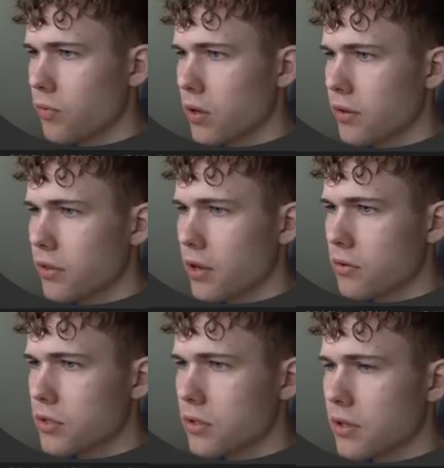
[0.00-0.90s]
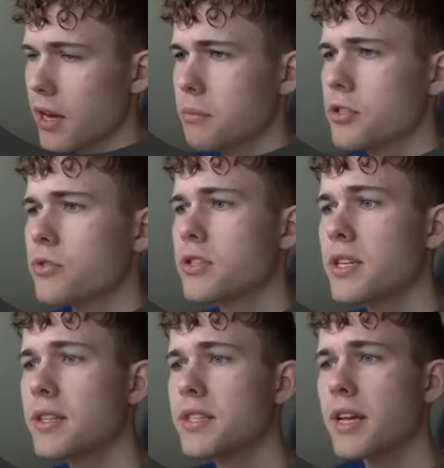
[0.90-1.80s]
1000 times, you
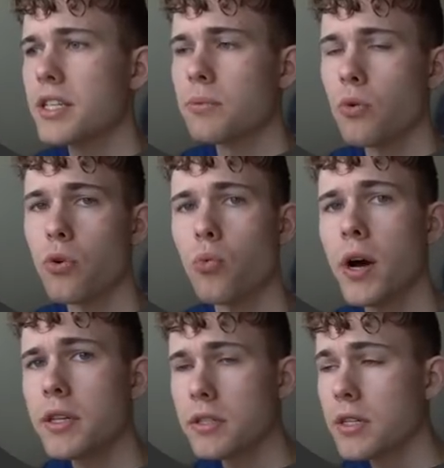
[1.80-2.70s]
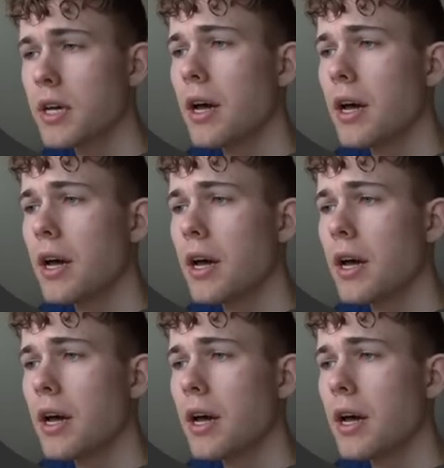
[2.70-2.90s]
see this gets more white,